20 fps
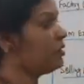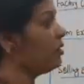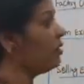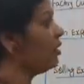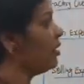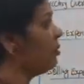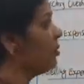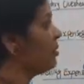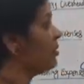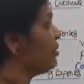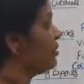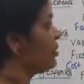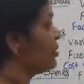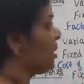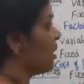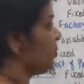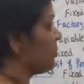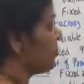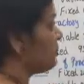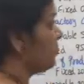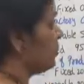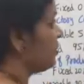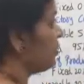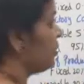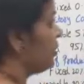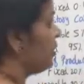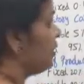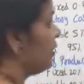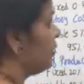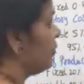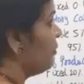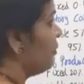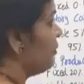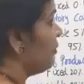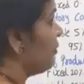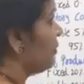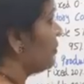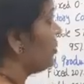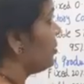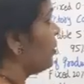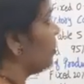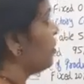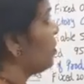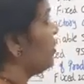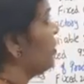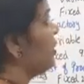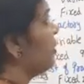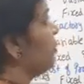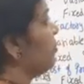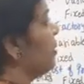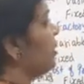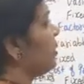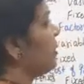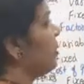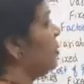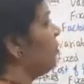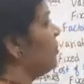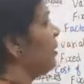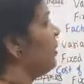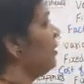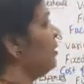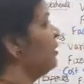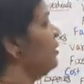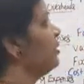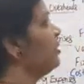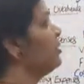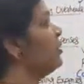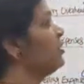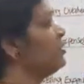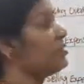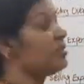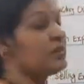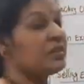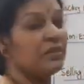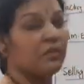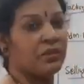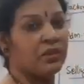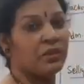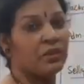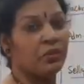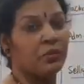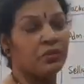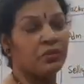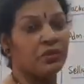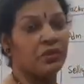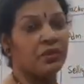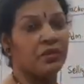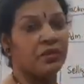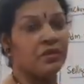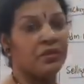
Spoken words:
how much it comes means 50,000 divided by 7000.